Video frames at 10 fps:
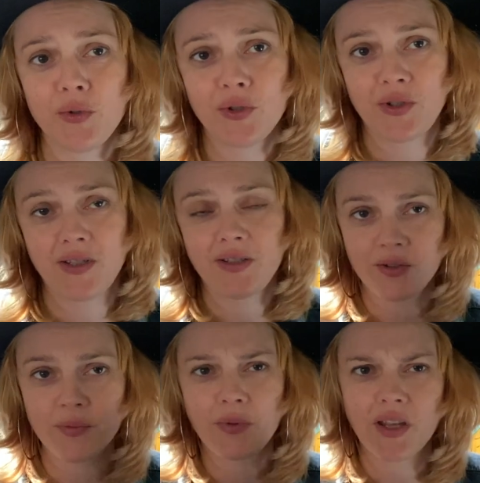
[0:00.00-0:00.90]
Just
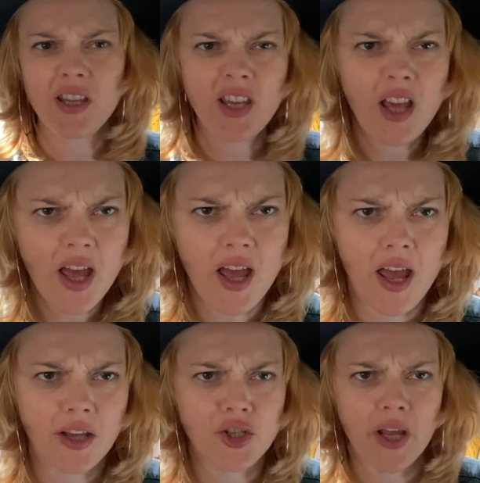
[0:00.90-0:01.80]
just be like,
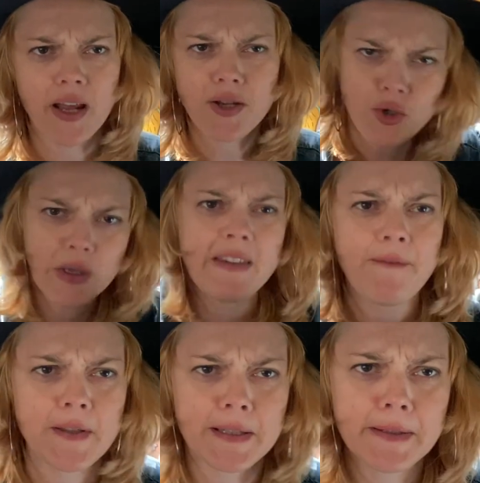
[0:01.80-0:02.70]
yeah, Jen, you give
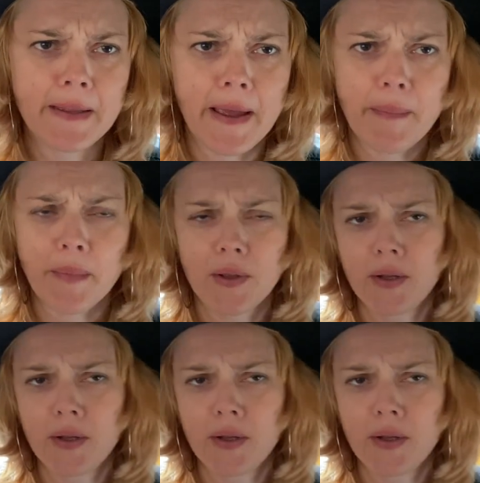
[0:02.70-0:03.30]
it to them.